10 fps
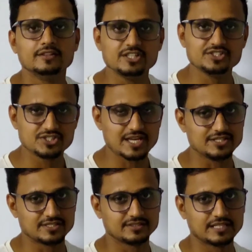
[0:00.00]
this
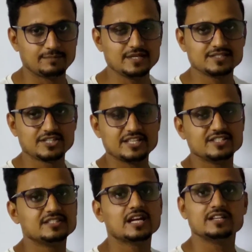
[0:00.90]
change, that means
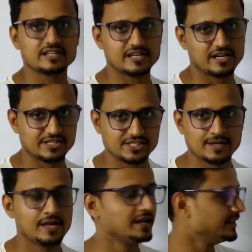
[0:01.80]
change in the internal
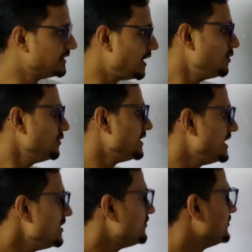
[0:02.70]
energy. Now
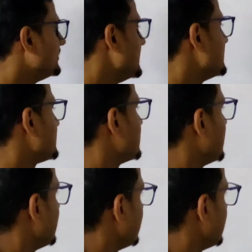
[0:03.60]
if this